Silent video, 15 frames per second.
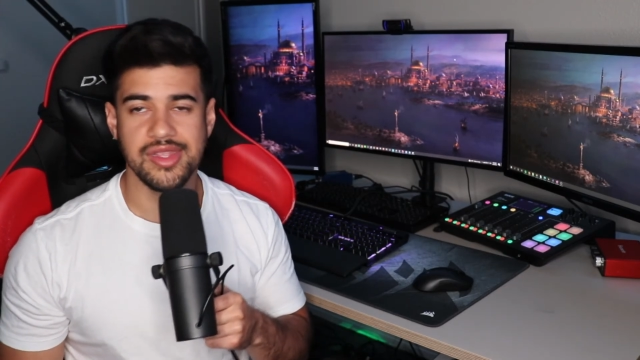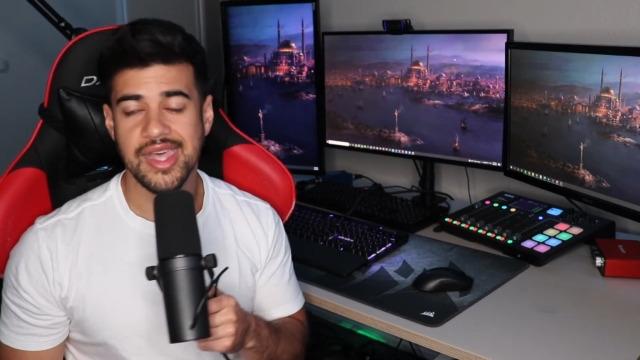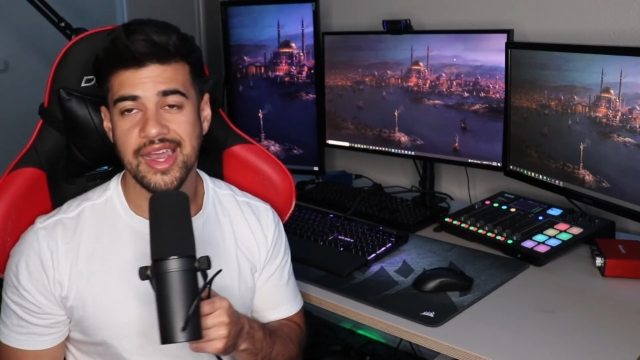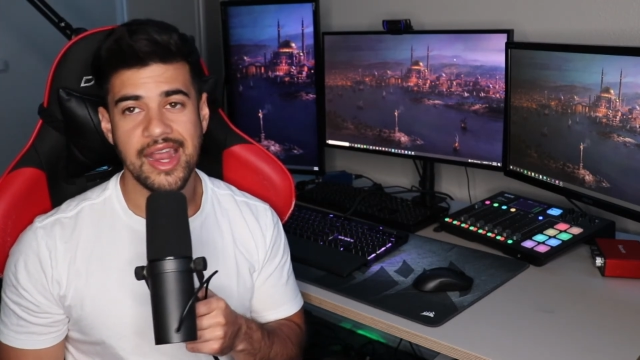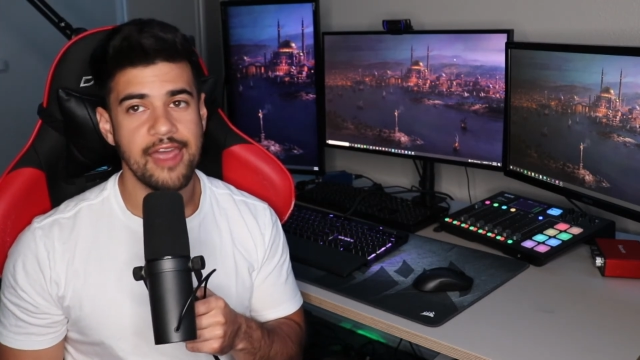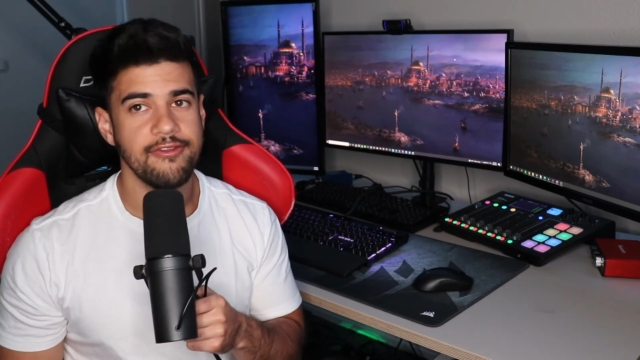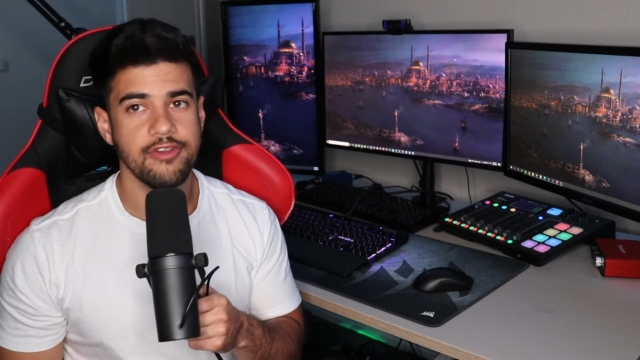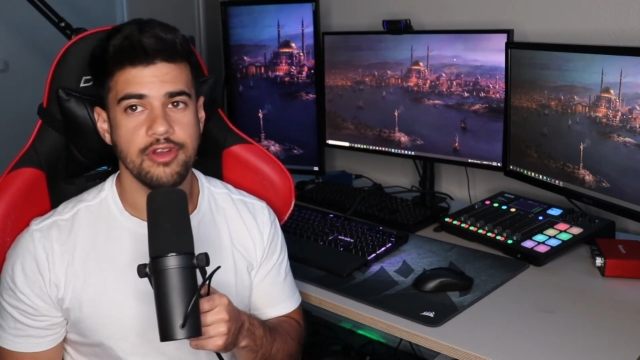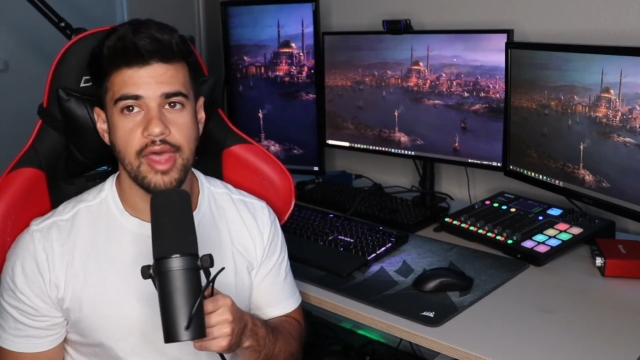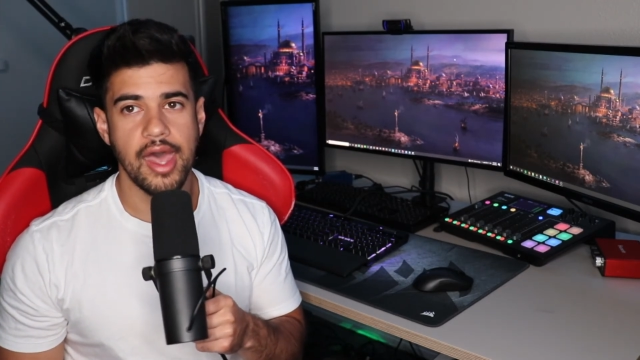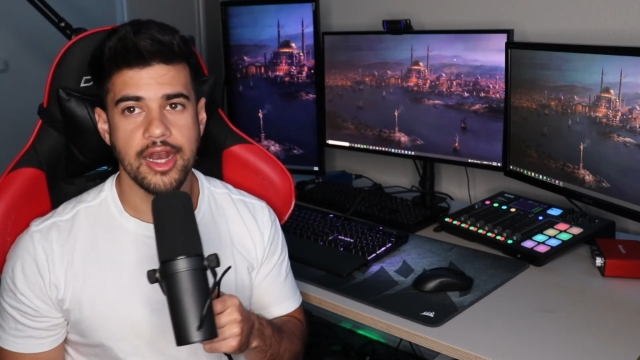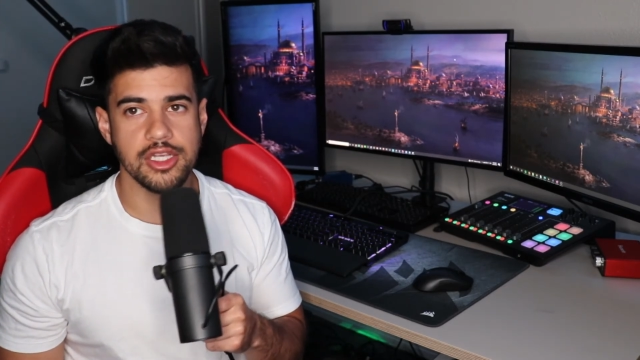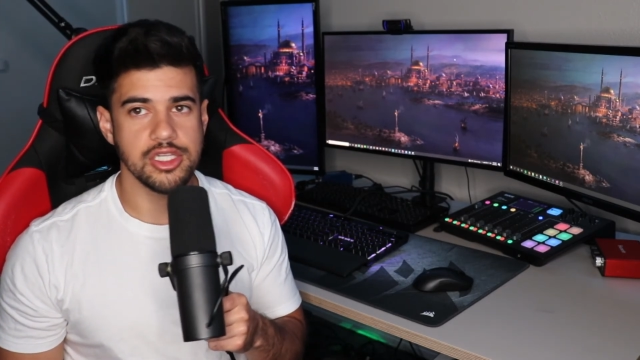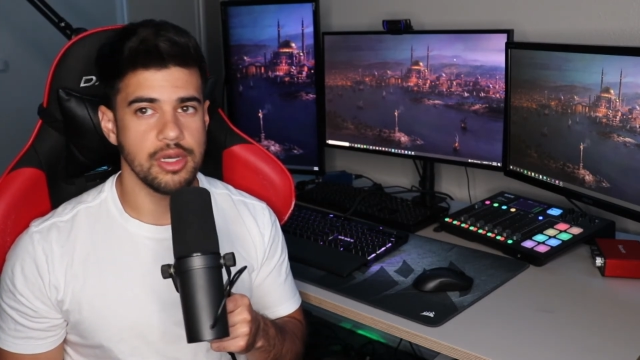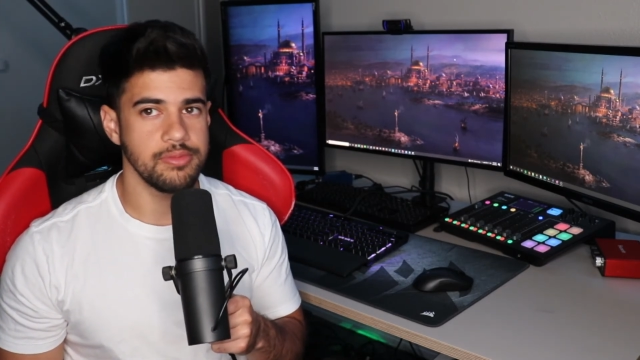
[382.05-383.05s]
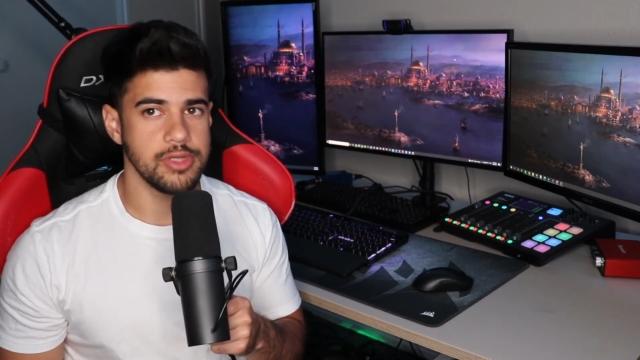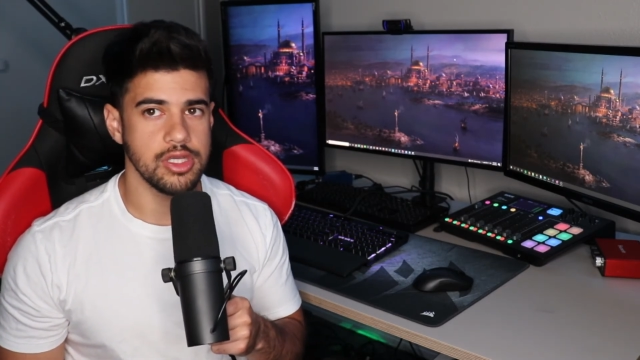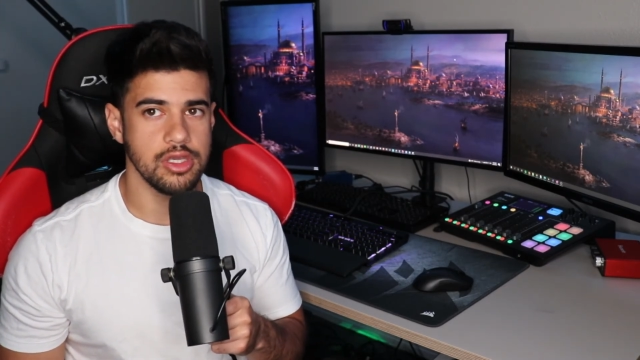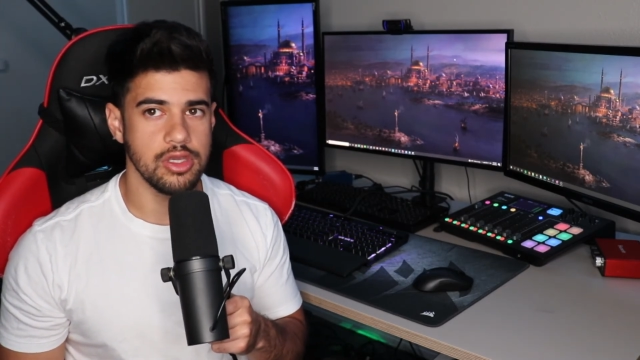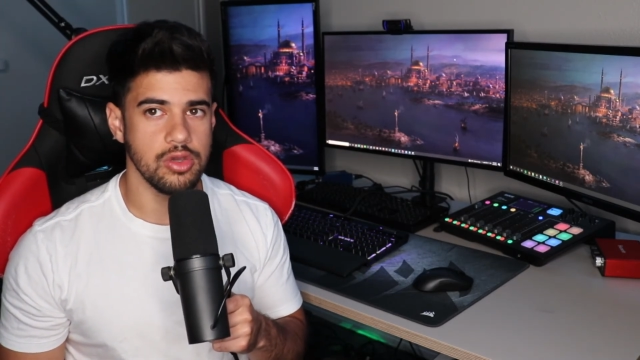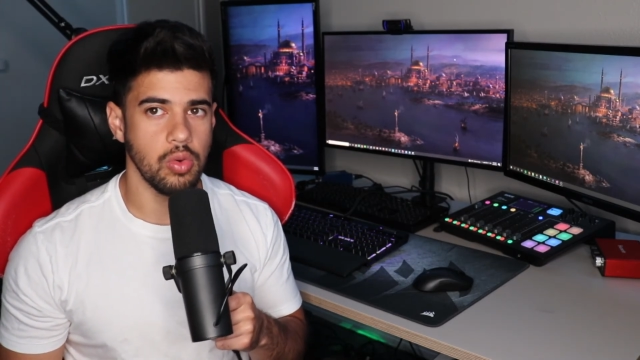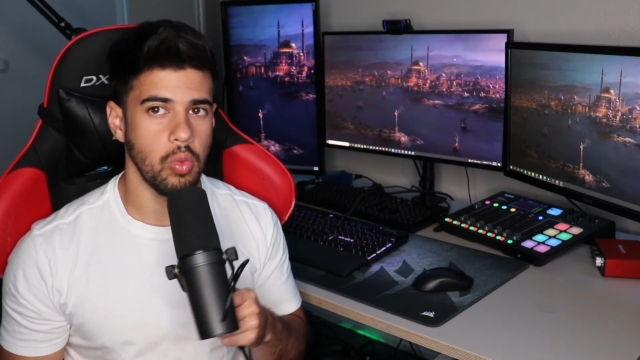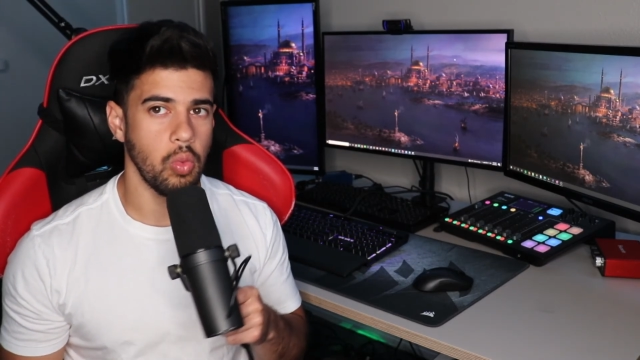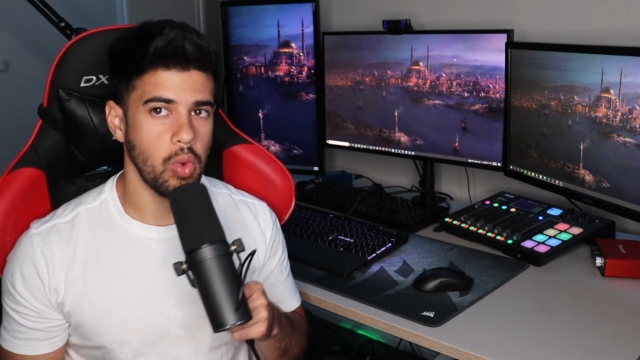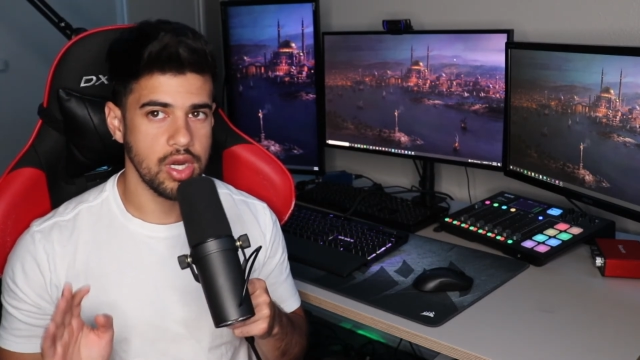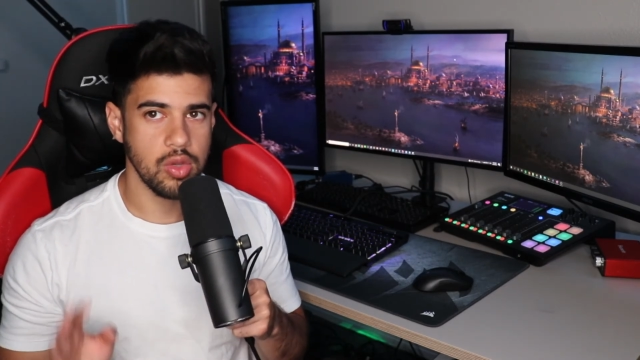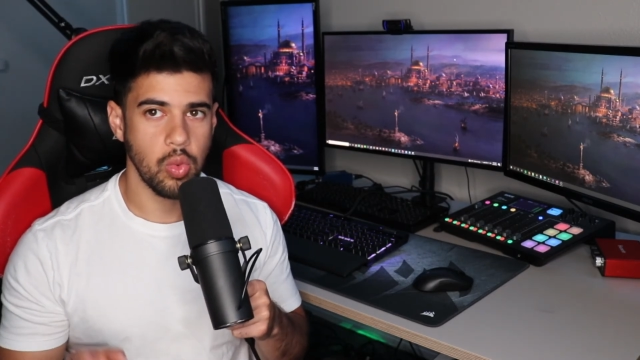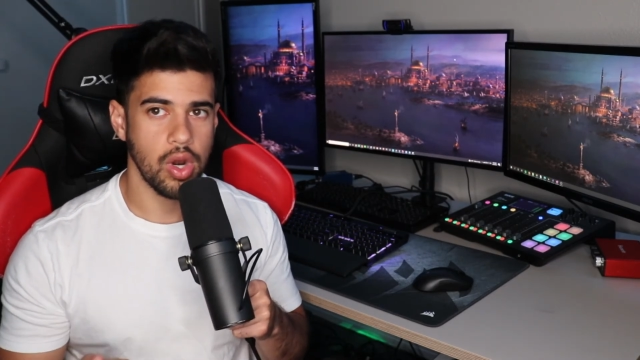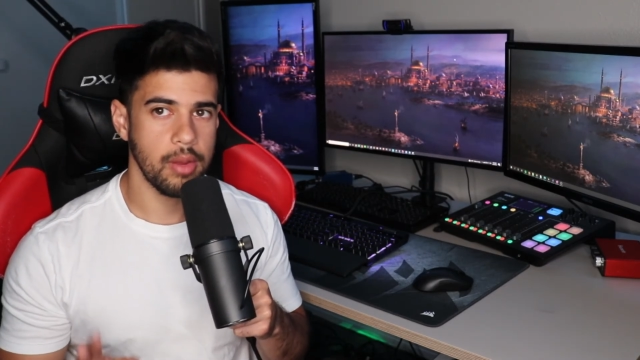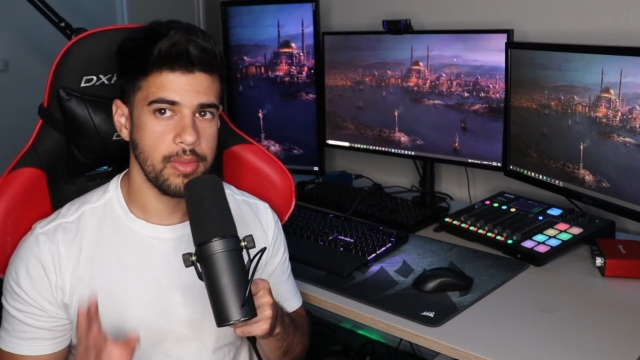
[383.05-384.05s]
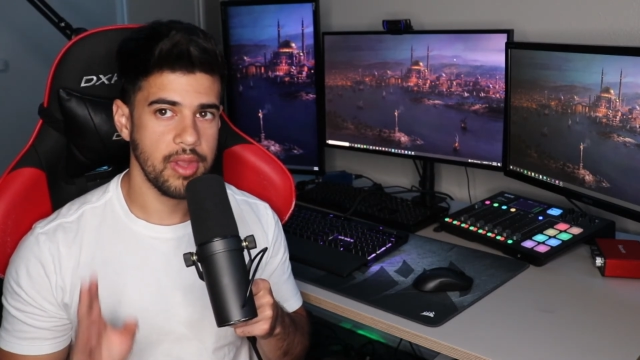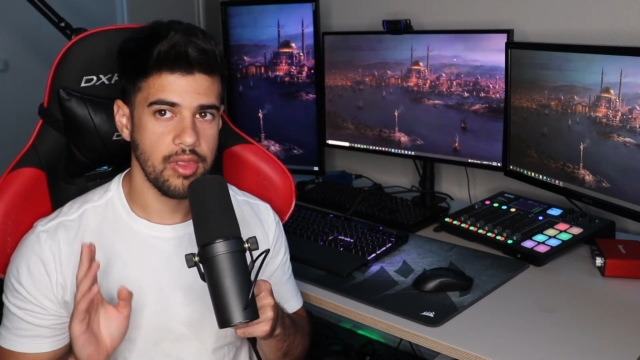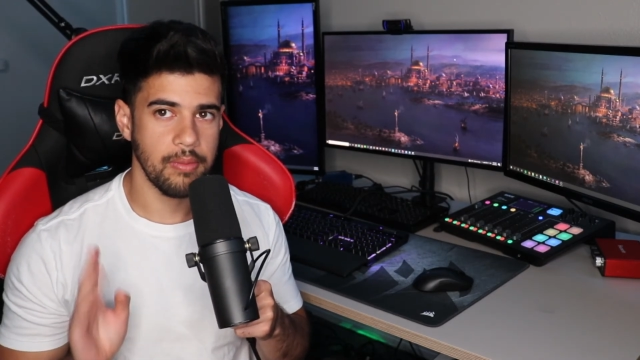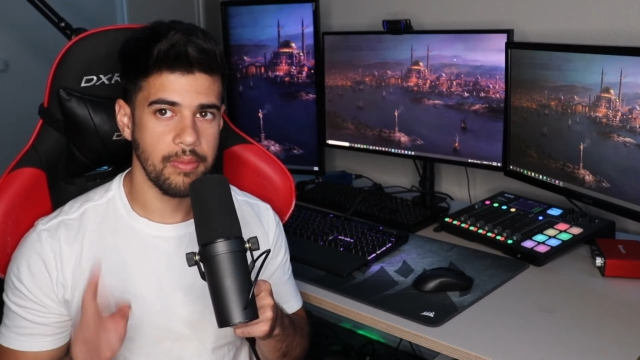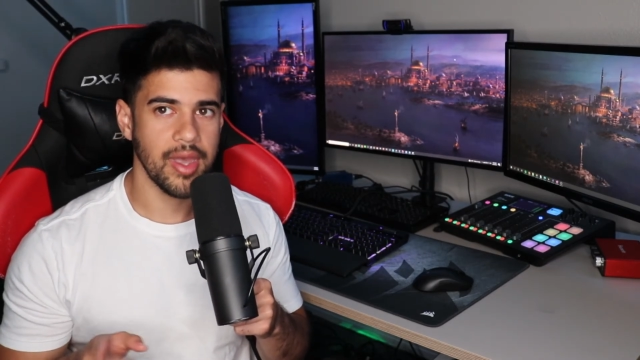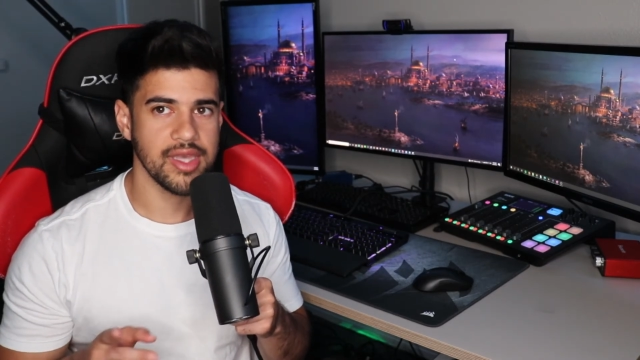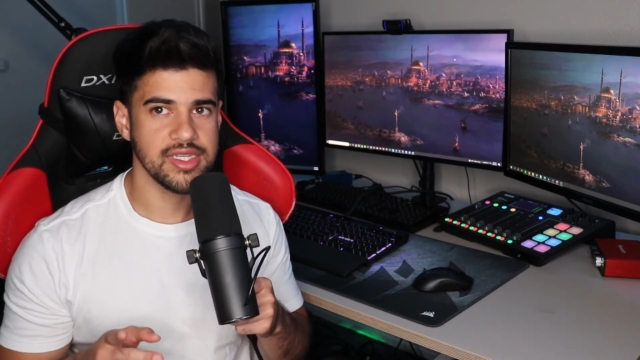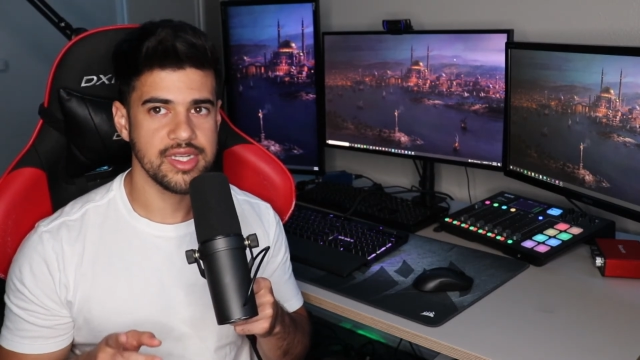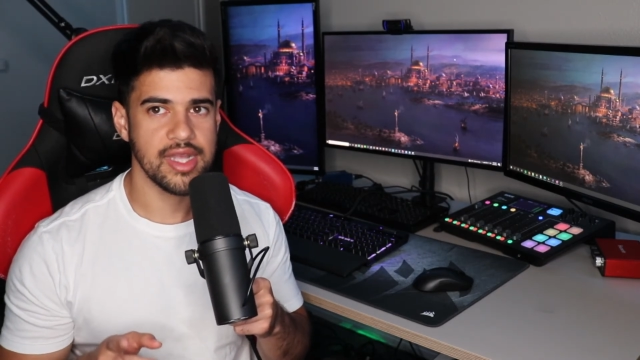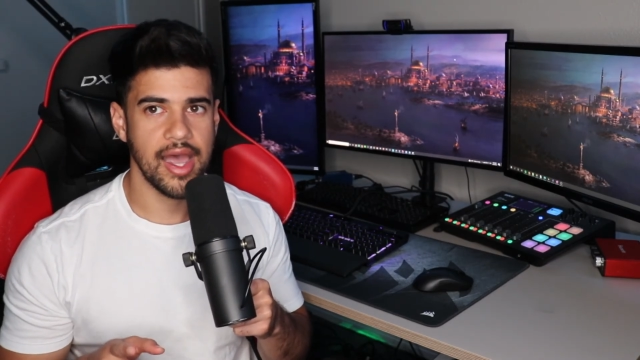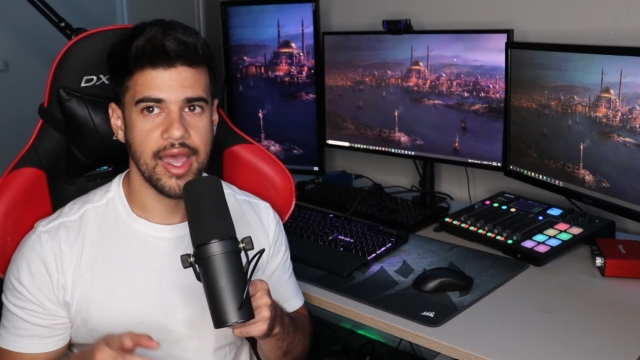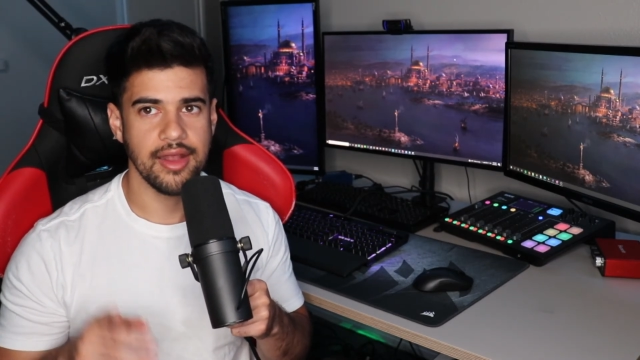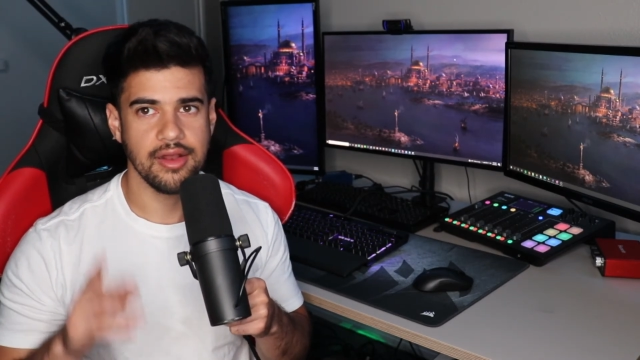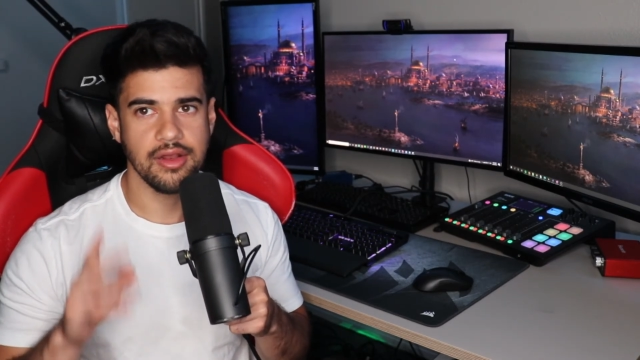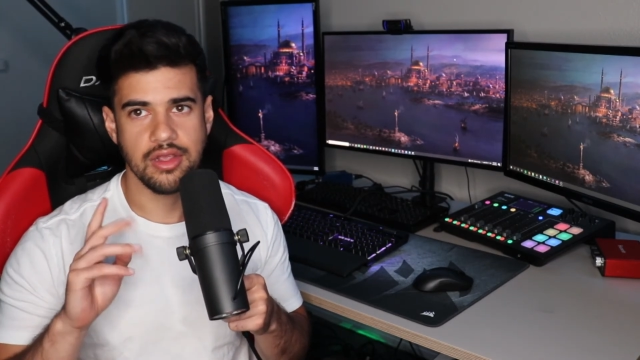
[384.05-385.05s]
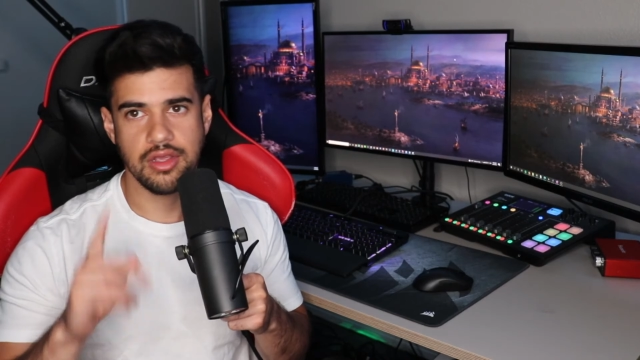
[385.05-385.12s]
Then after that, it's up to you. What do you want to be the best at?